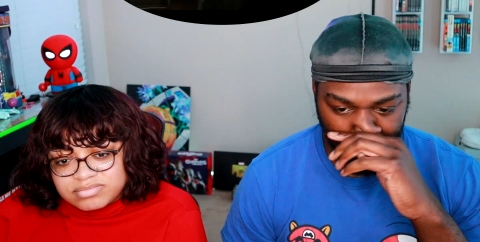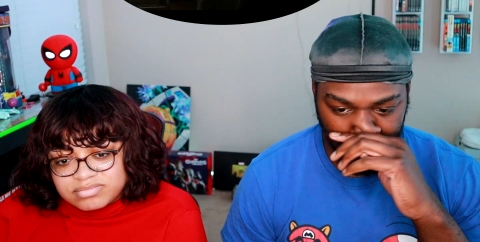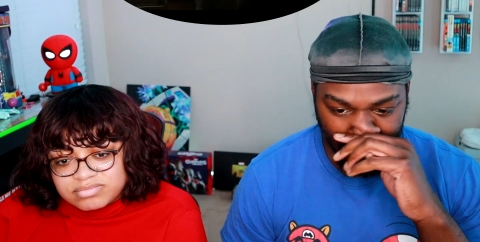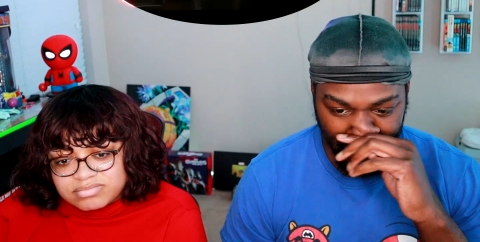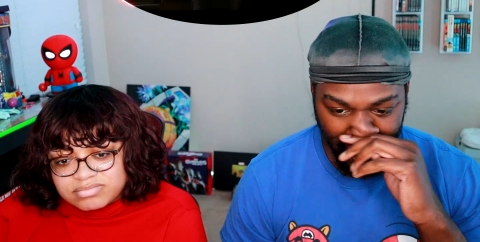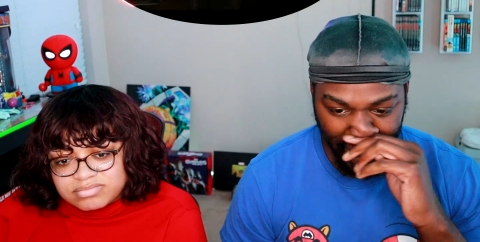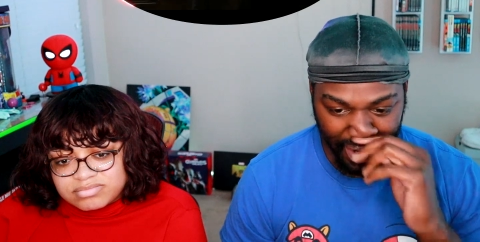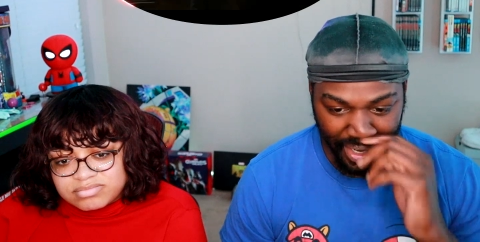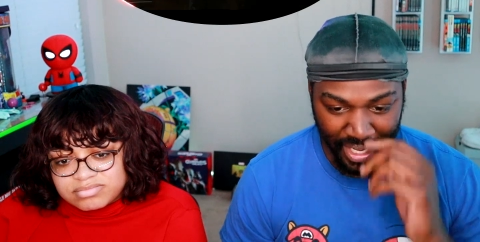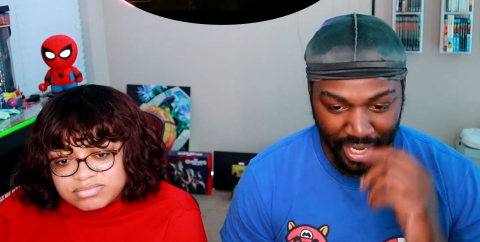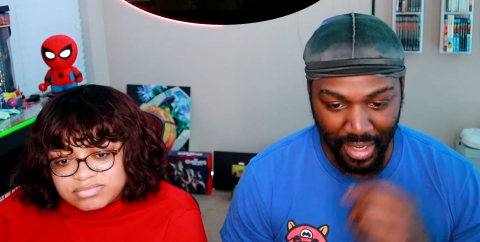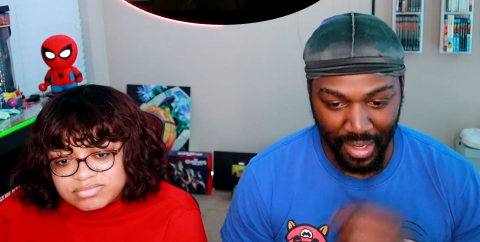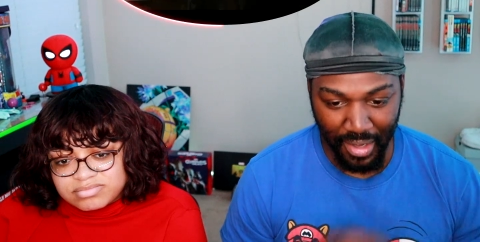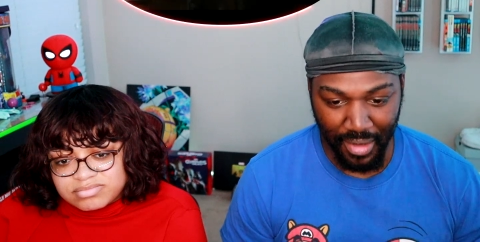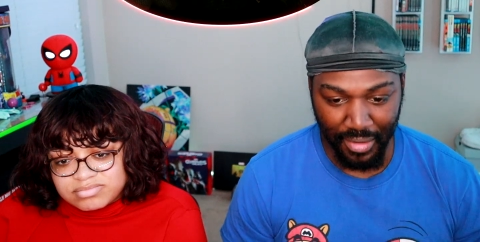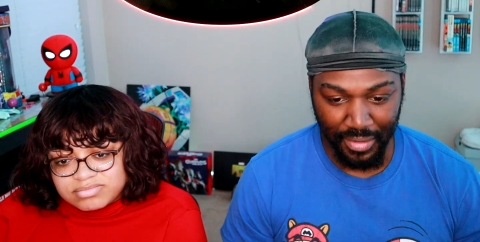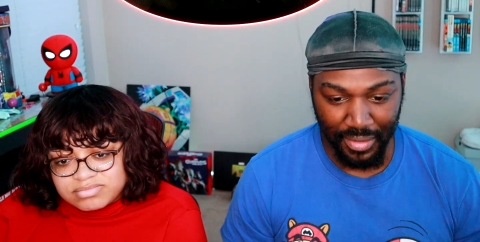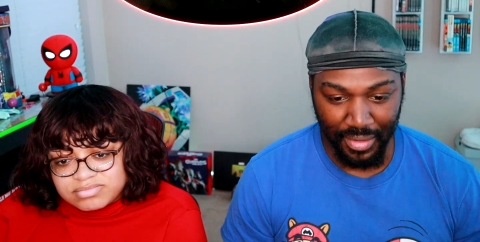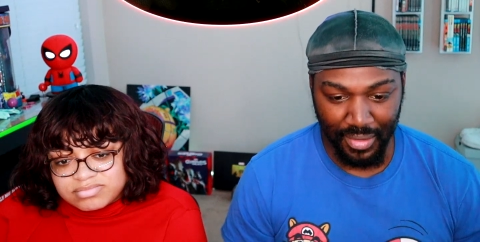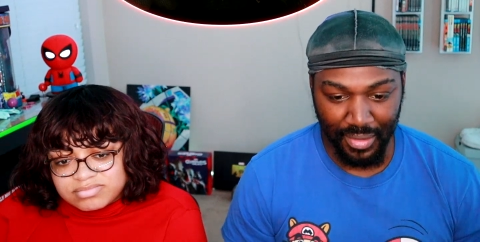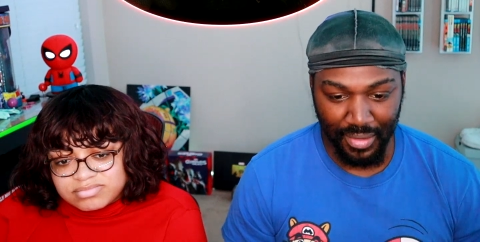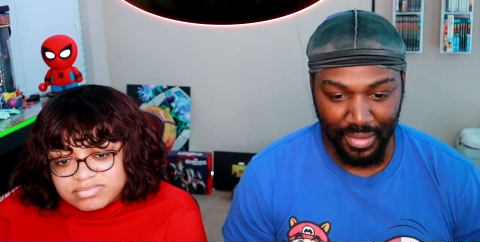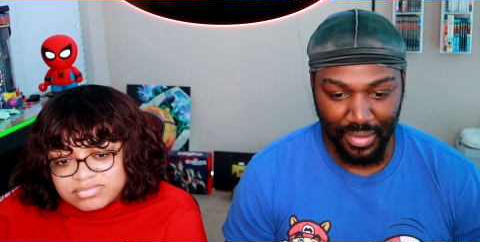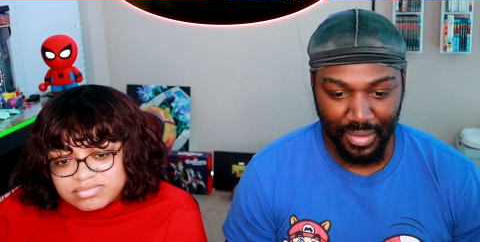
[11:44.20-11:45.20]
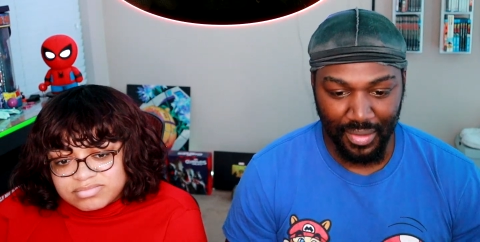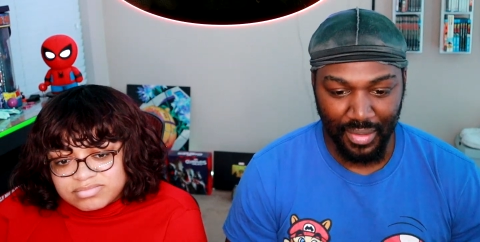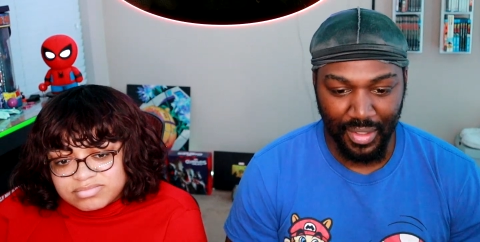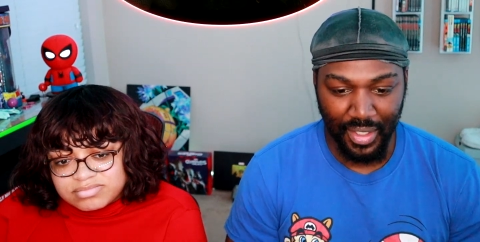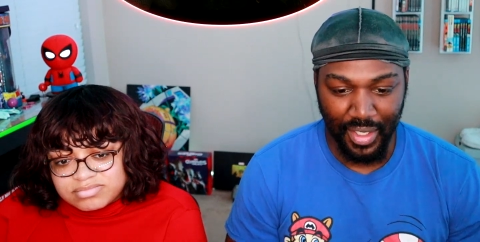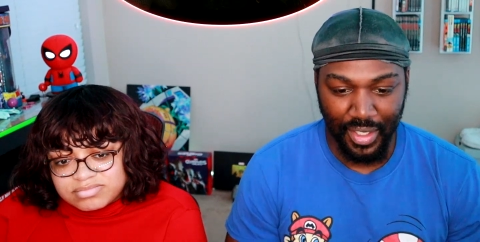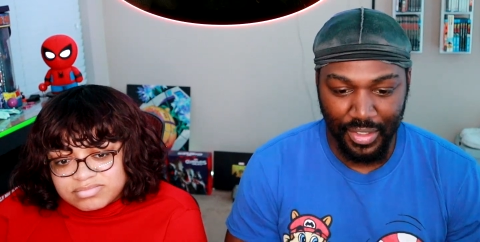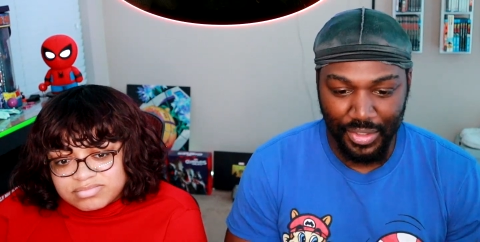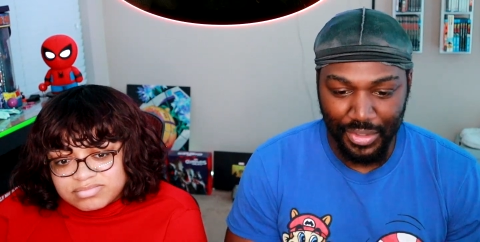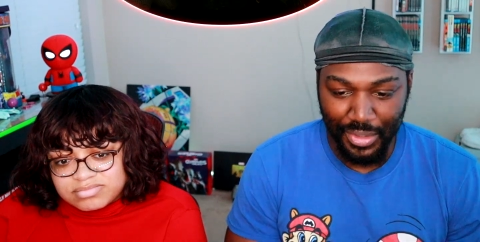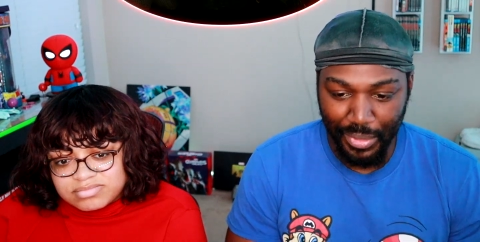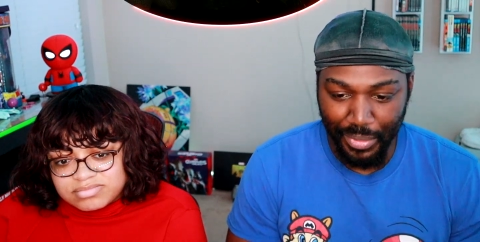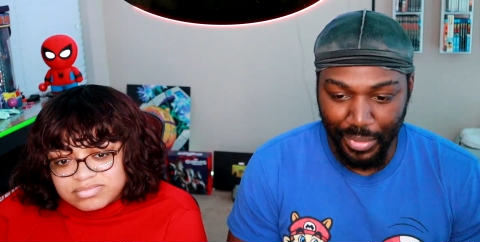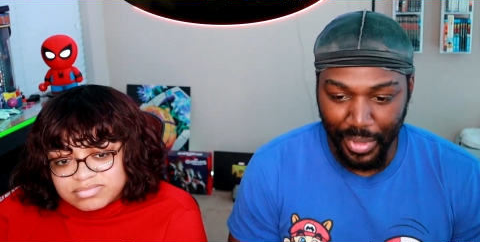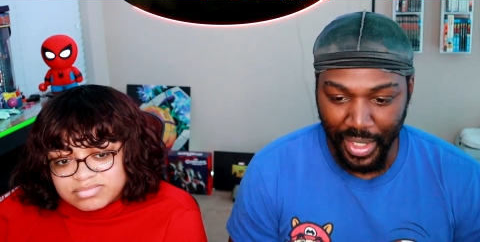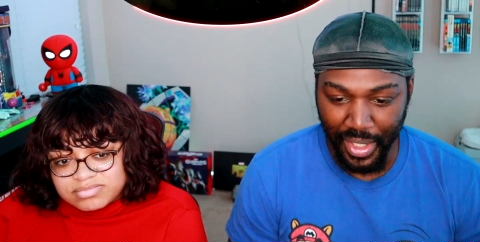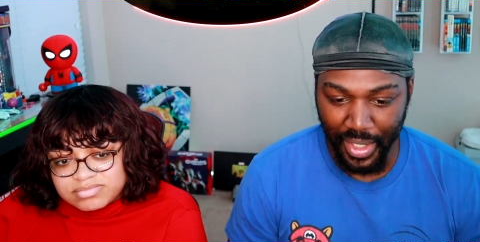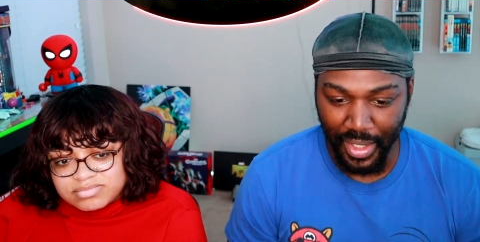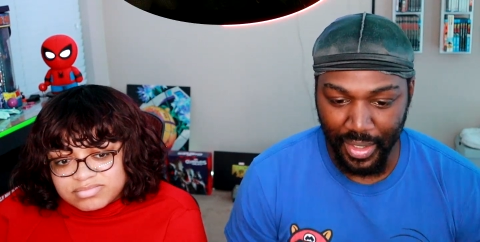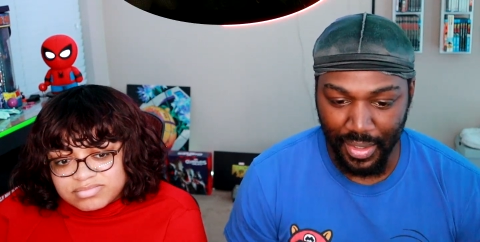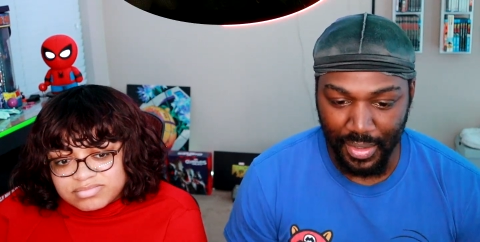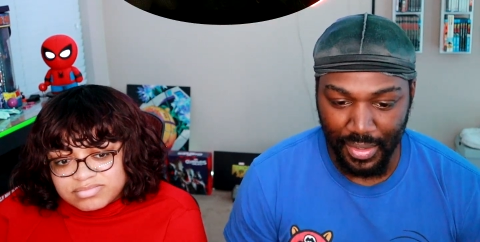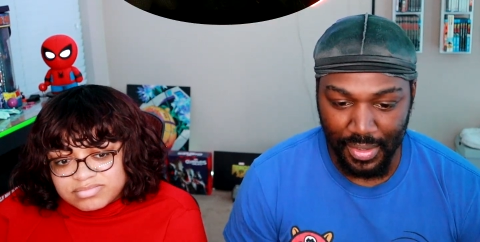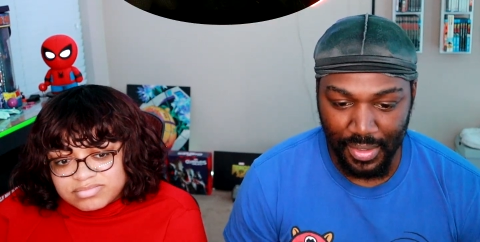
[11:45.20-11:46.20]
Speaker 1: Bow down, kiss the
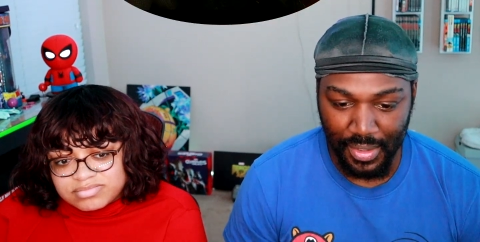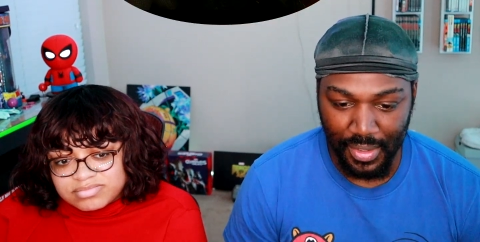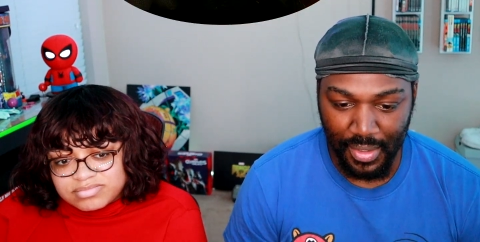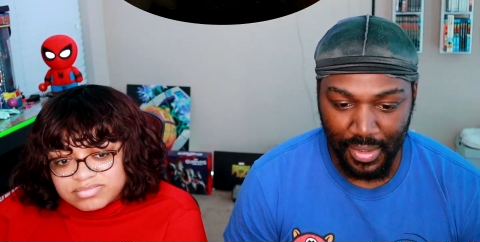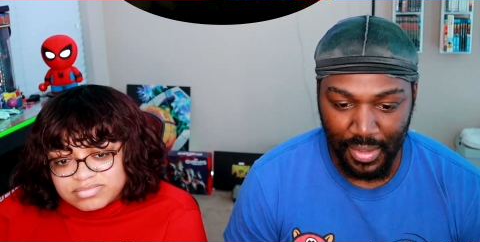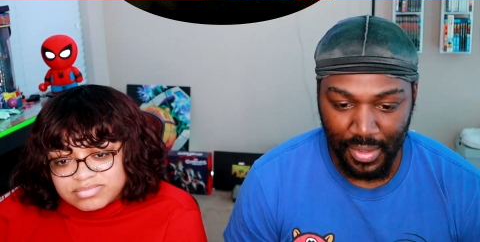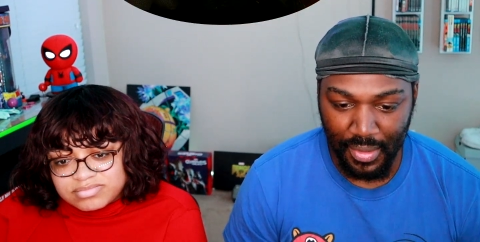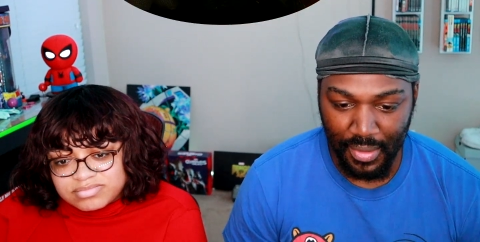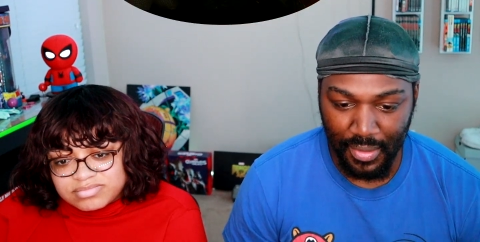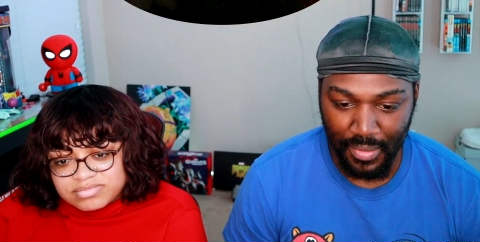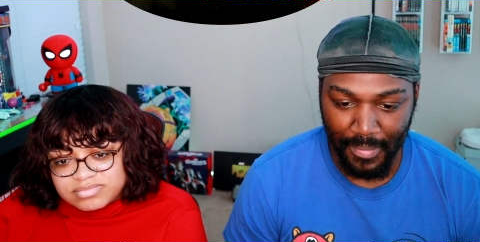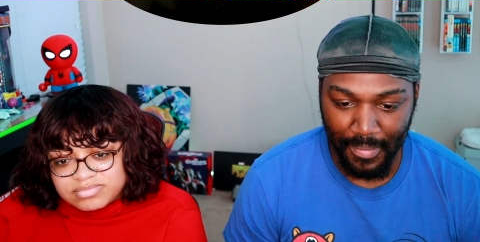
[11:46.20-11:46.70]
rings.